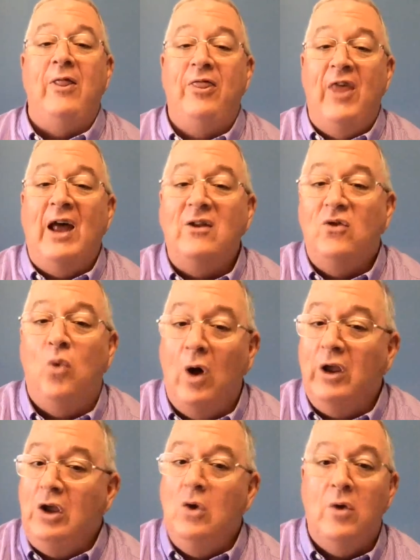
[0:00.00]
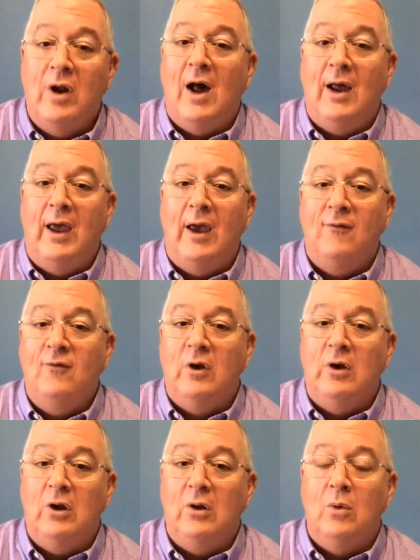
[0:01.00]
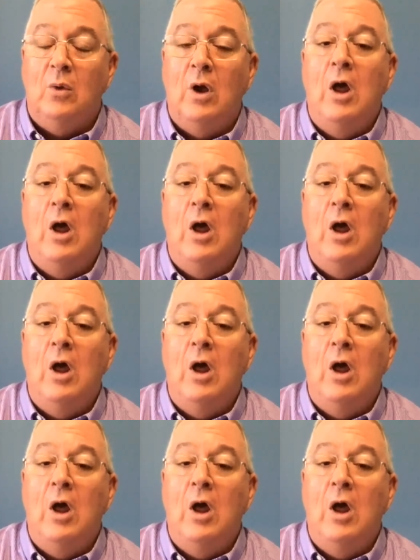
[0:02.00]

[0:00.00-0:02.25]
That's what you and I have to do.